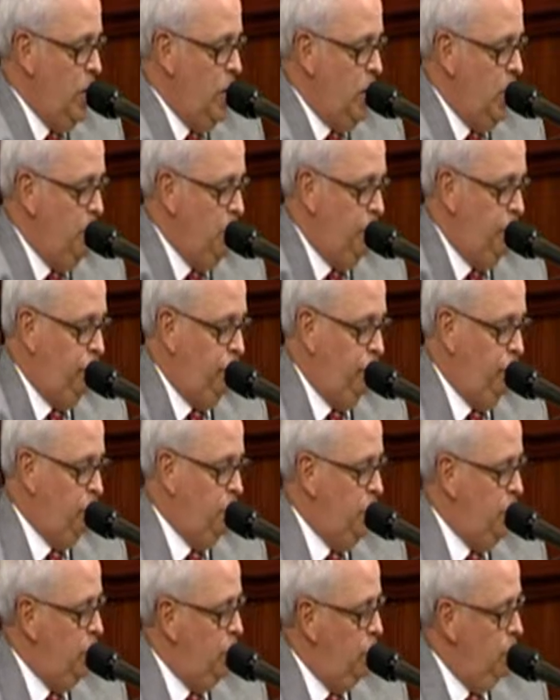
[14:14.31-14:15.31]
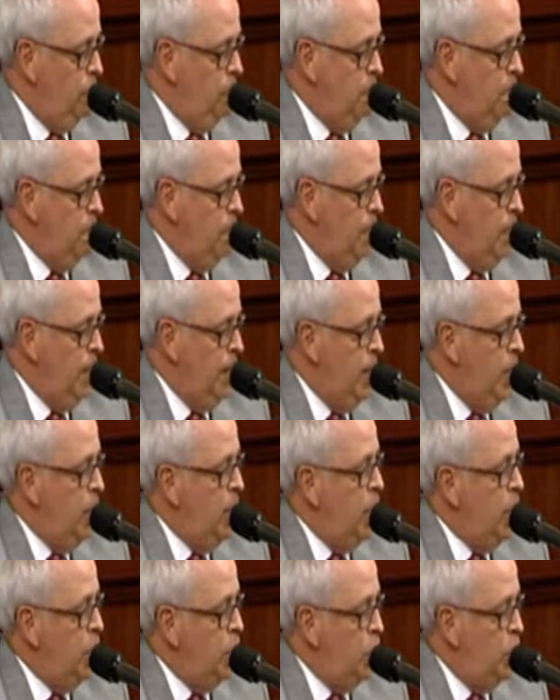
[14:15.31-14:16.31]
And Mr. Speaker,
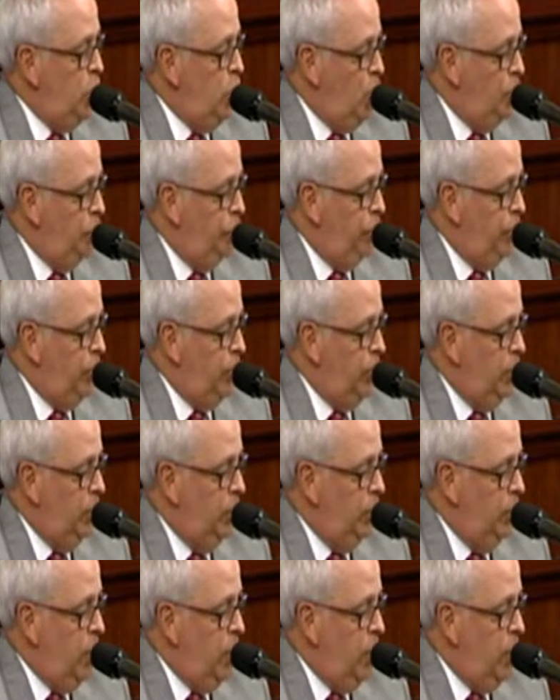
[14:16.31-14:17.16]
in closing,